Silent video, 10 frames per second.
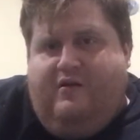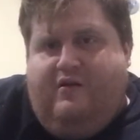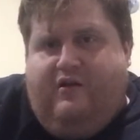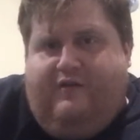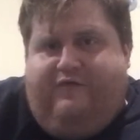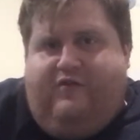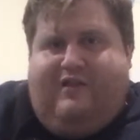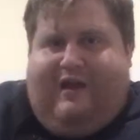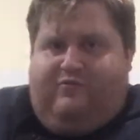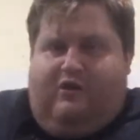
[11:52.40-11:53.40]
I've got a few
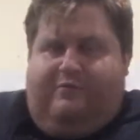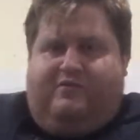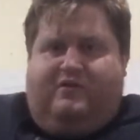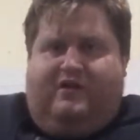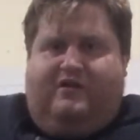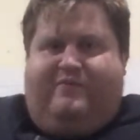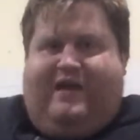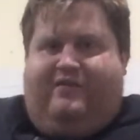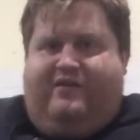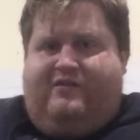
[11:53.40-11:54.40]
laptops and
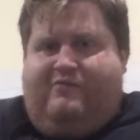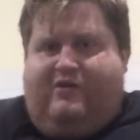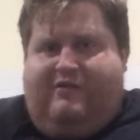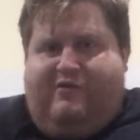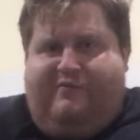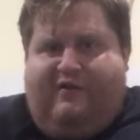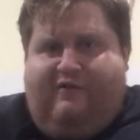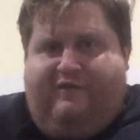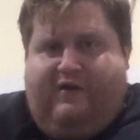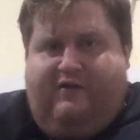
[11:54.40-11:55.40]
about these on a
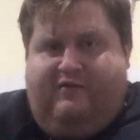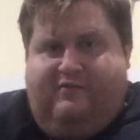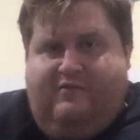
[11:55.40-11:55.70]
mobile phone.